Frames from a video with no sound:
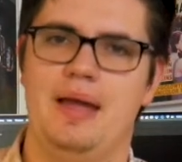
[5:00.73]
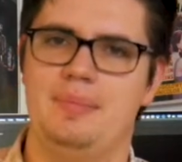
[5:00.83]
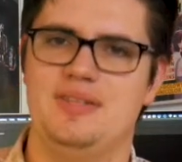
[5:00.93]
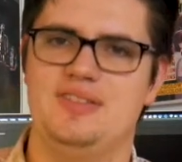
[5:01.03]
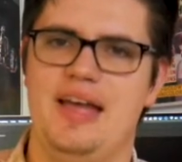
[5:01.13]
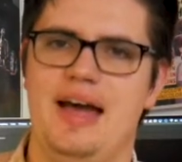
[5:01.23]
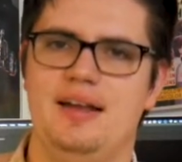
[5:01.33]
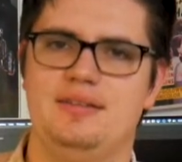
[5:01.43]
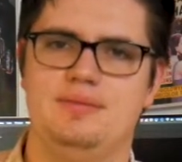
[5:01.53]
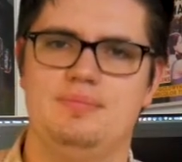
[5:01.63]
Bambi's
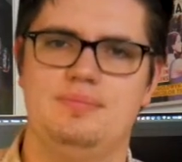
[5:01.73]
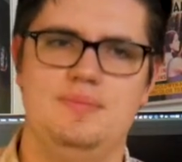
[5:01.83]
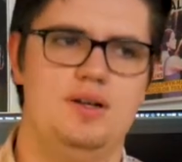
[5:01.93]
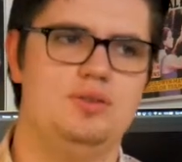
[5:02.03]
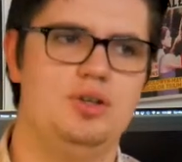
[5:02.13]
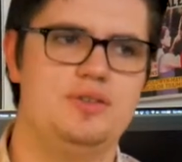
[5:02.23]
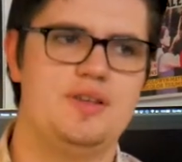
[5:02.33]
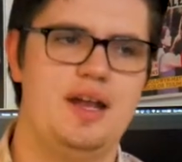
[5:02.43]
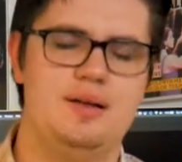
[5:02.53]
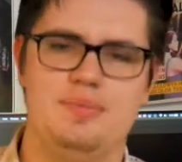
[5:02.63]
dad, you know,
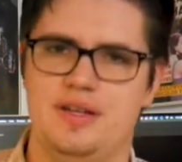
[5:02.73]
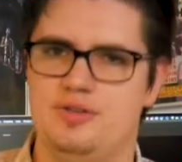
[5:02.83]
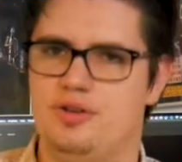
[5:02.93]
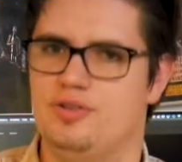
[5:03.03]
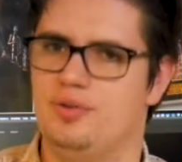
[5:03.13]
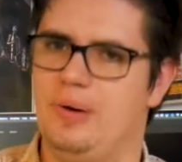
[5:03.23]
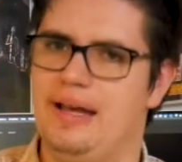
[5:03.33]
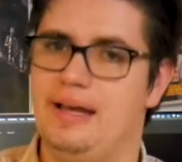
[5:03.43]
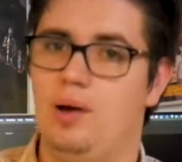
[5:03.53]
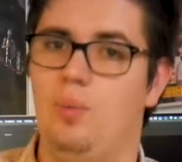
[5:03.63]
looks at him, then turns
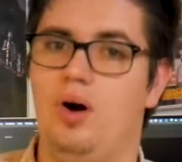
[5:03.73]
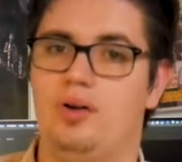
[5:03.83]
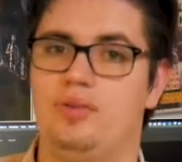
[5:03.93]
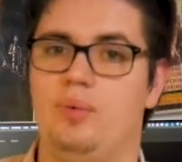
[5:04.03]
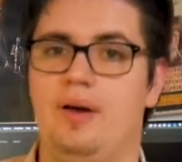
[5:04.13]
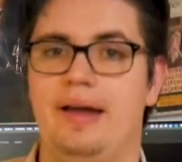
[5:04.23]
away and walks